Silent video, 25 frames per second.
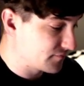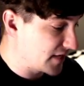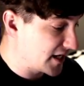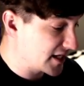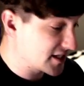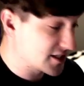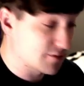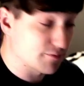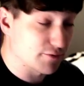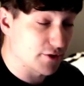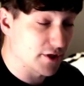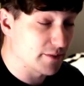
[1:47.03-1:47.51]

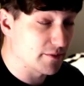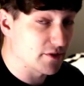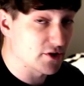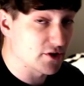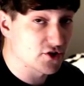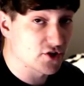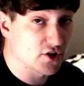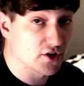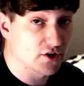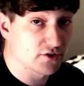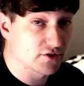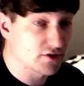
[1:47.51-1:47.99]
that's pretty
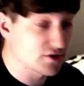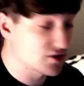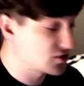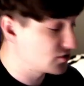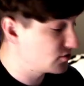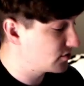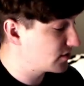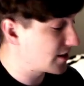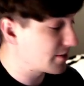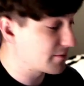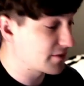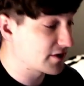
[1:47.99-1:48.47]
much all there is
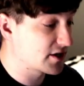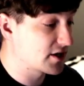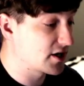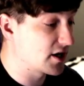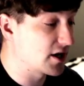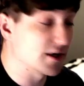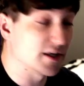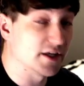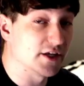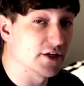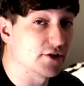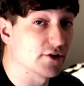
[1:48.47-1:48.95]
to it. I'm going to
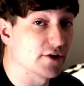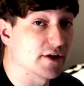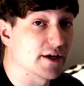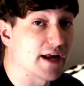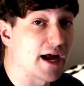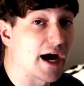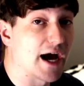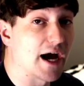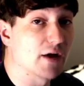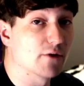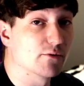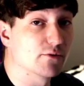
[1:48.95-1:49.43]
cut here,
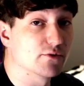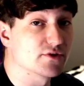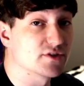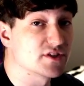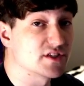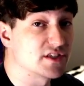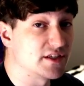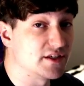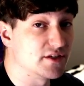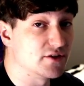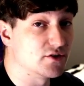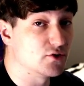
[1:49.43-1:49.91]
and I will
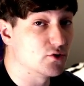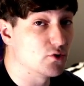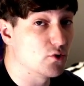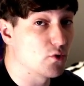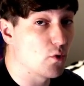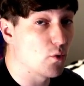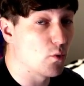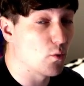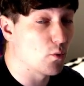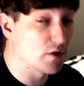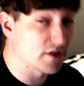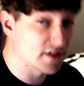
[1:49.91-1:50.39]
see
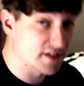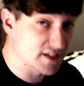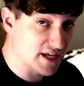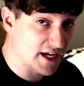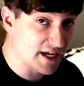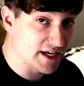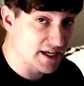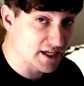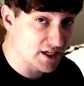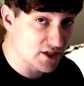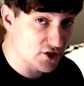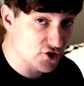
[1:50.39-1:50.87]
you once
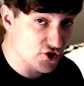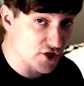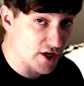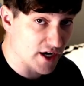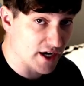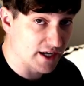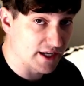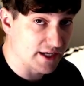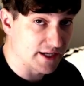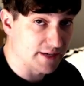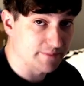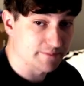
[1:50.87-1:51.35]
I get a
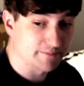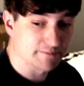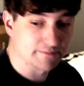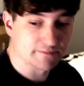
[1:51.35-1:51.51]
shiny.